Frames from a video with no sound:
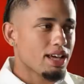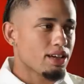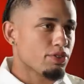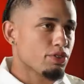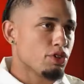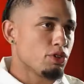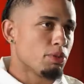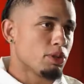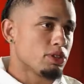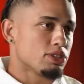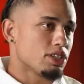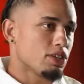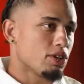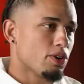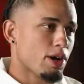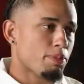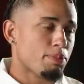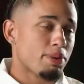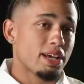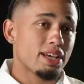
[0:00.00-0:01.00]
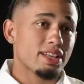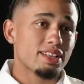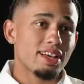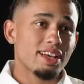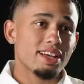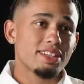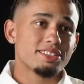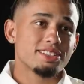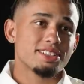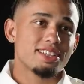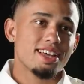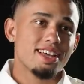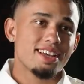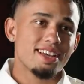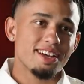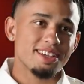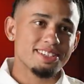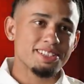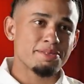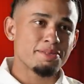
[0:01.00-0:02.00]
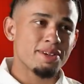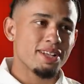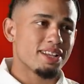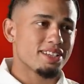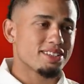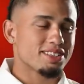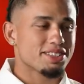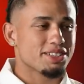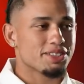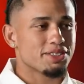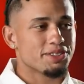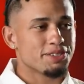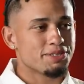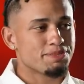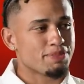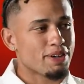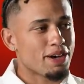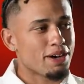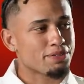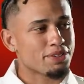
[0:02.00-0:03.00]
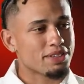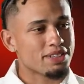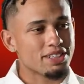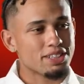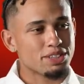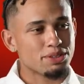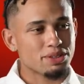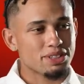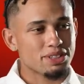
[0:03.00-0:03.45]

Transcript: A few months ago, I played against AC Milan. So after this